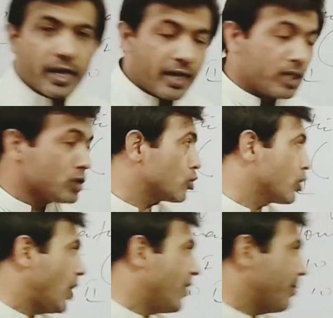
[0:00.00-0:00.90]

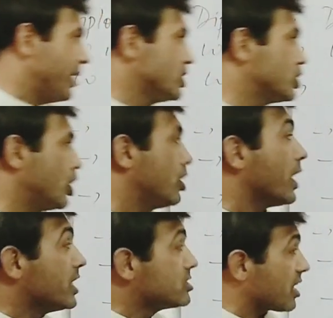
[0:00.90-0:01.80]

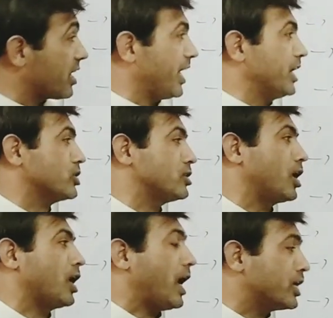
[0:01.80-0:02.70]
intergovernmental,
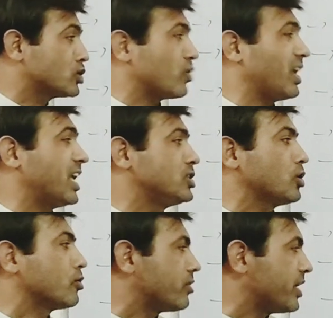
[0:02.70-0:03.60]
international, as well as
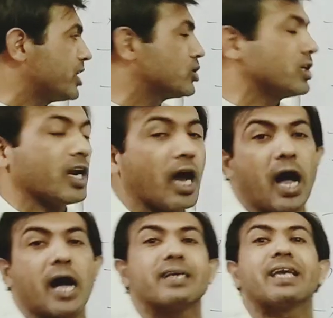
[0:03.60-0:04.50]
your regional
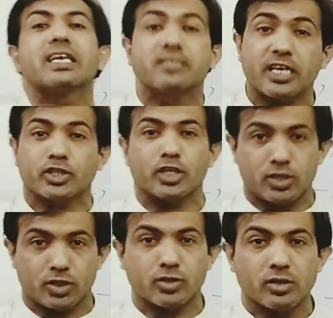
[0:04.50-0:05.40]

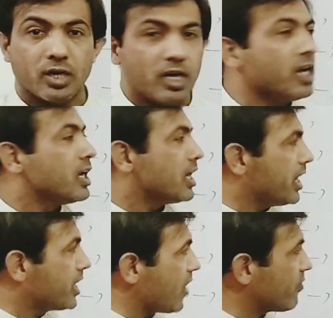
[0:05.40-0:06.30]
organizations.
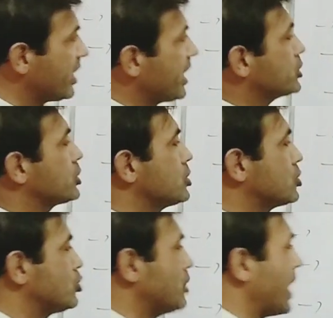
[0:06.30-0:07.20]
League of
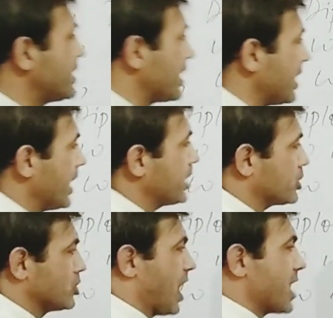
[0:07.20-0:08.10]
Nations, United Nations